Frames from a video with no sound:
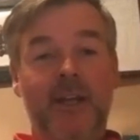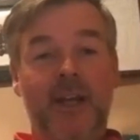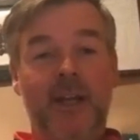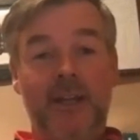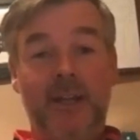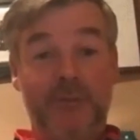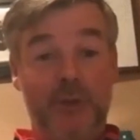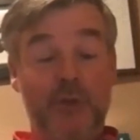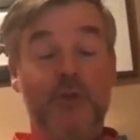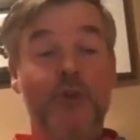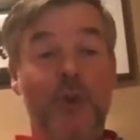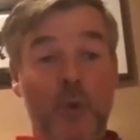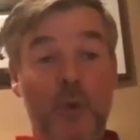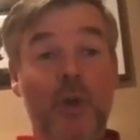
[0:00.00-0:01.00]
I think if there's
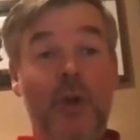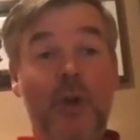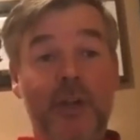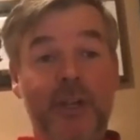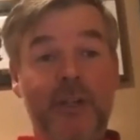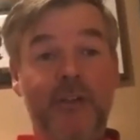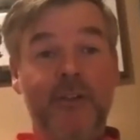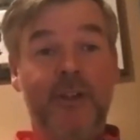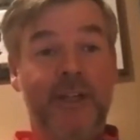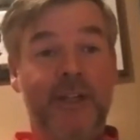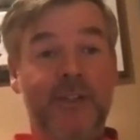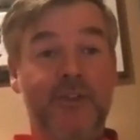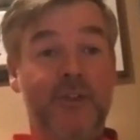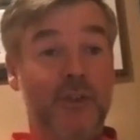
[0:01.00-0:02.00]
no learning,
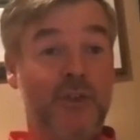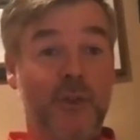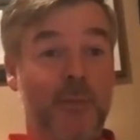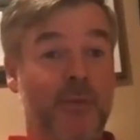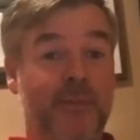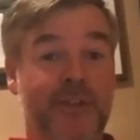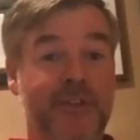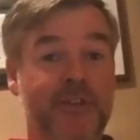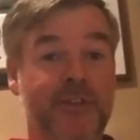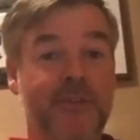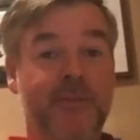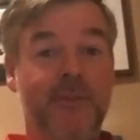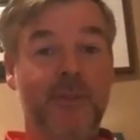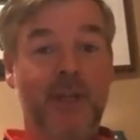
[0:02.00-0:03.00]
then it's just
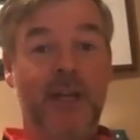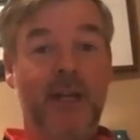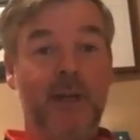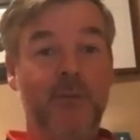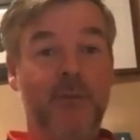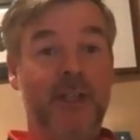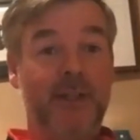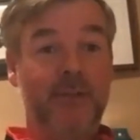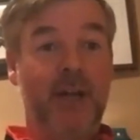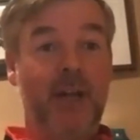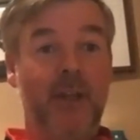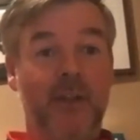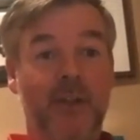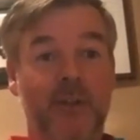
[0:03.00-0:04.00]
supervision, really,
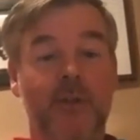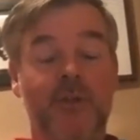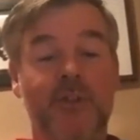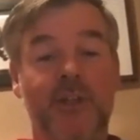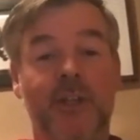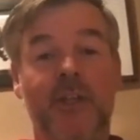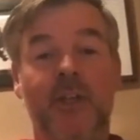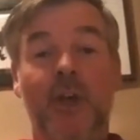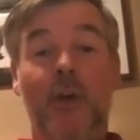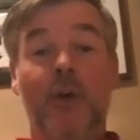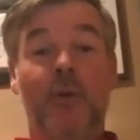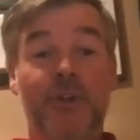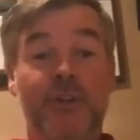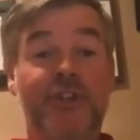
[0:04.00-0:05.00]
rather than coaching
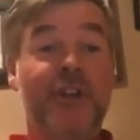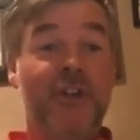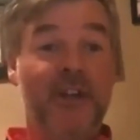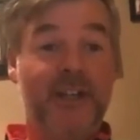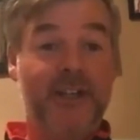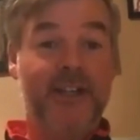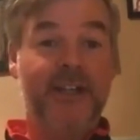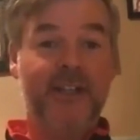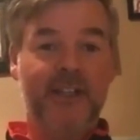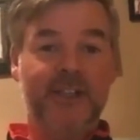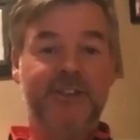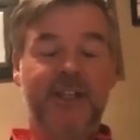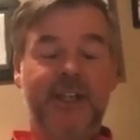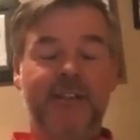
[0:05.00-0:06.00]
or cheerleading,
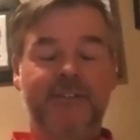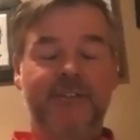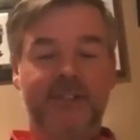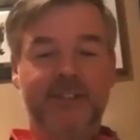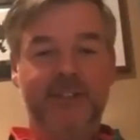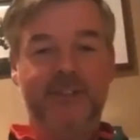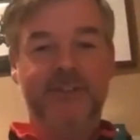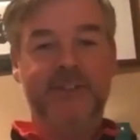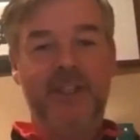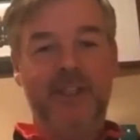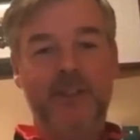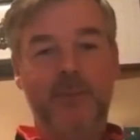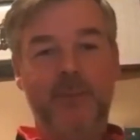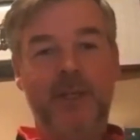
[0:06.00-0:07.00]
as I've
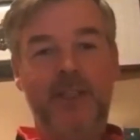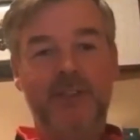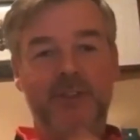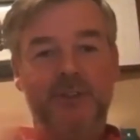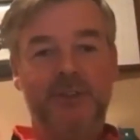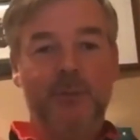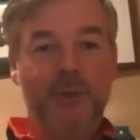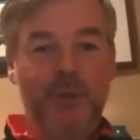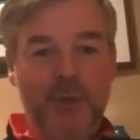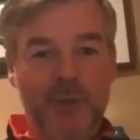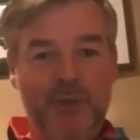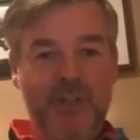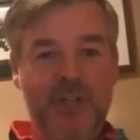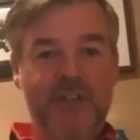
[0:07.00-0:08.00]
said in the past in some of the
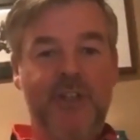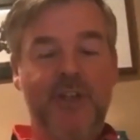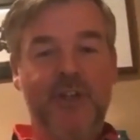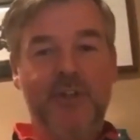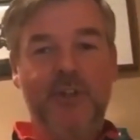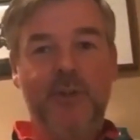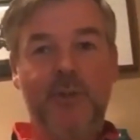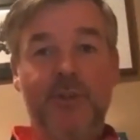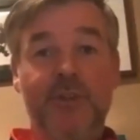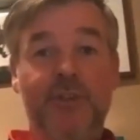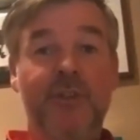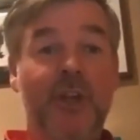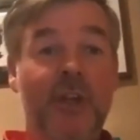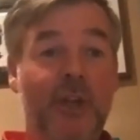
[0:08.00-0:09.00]
coach education
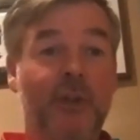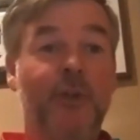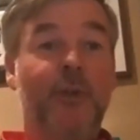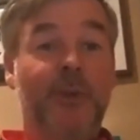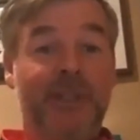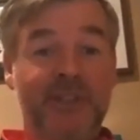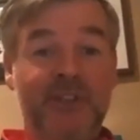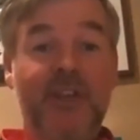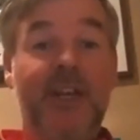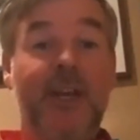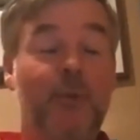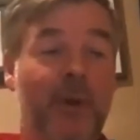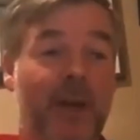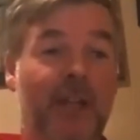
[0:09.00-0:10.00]
courses. We can
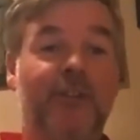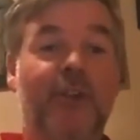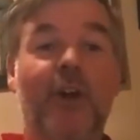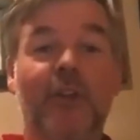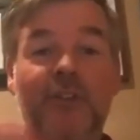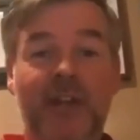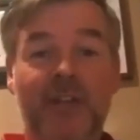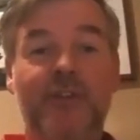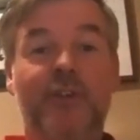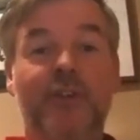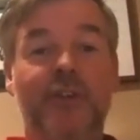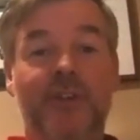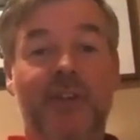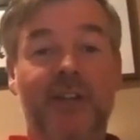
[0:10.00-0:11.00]
say, well done, that's
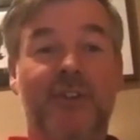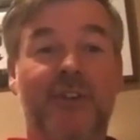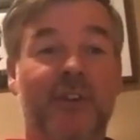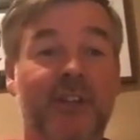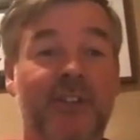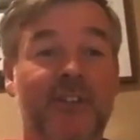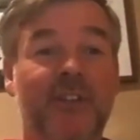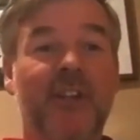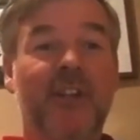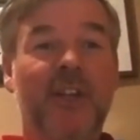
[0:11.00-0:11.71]
good, that's great.